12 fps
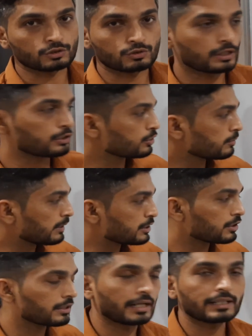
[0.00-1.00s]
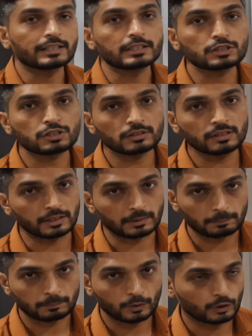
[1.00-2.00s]
So I should mention that condition
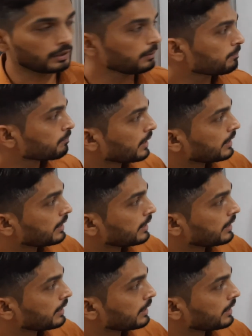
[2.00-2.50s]
there. Okay.